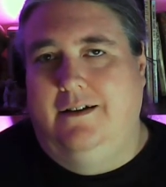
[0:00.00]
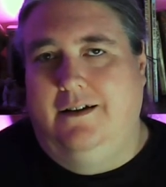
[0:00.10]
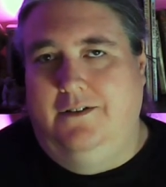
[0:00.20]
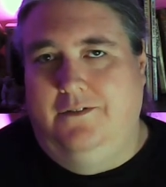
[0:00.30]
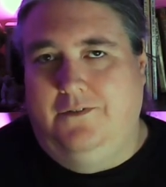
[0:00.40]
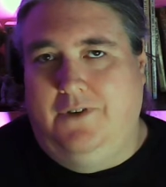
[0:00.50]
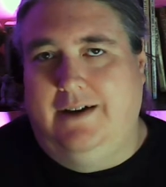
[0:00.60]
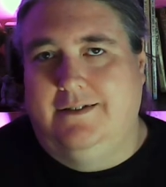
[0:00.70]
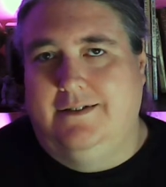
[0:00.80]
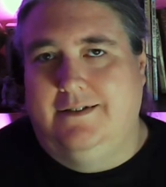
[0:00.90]
in
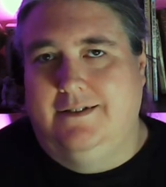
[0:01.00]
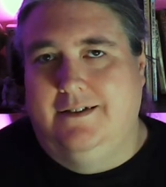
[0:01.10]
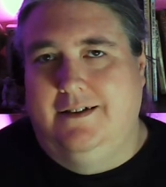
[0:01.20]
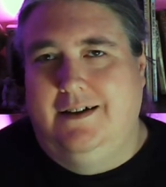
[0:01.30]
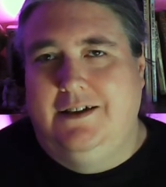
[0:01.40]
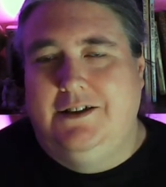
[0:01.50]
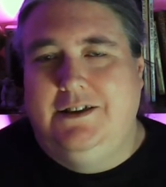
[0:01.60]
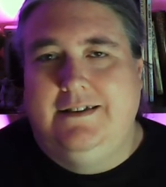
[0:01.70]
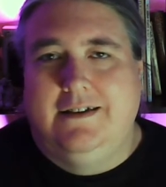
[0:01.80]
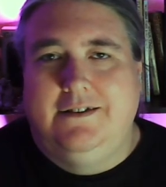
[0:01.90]
France,
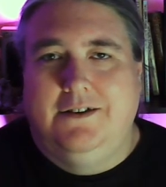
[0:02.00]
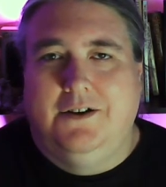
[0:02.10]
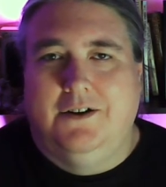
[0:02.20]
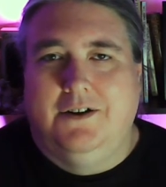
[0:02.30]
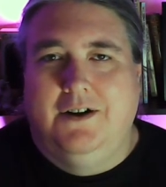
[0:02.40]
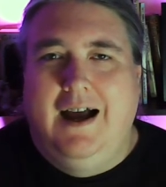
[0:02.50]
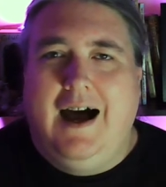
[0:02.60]
she said to her,